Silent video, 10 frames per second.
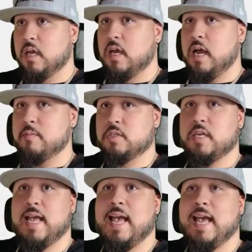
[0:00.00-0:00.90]
I'm just going
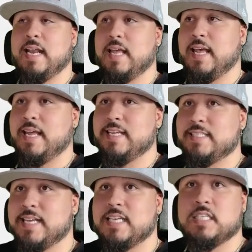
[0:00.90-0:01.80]
to add a
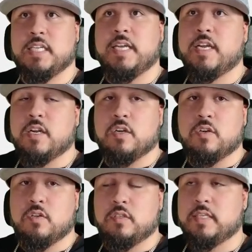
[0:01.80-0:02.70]
section here
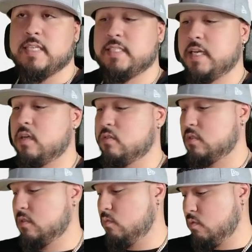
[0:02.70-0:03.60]
that
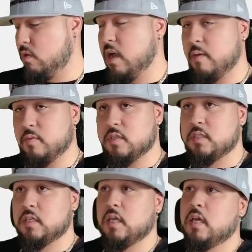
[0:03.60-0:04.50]
tells
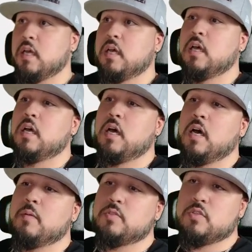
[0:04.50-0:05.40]
WooCommerce
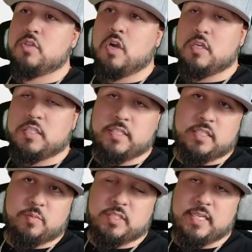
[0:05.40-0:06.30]
to charge a
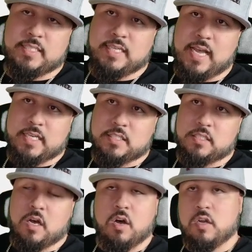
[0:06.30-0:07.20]
6% tax
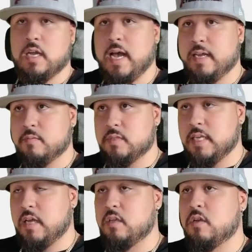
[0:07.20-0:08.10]
on items.
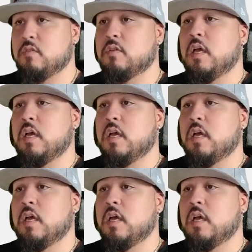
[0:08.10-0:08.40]
Now,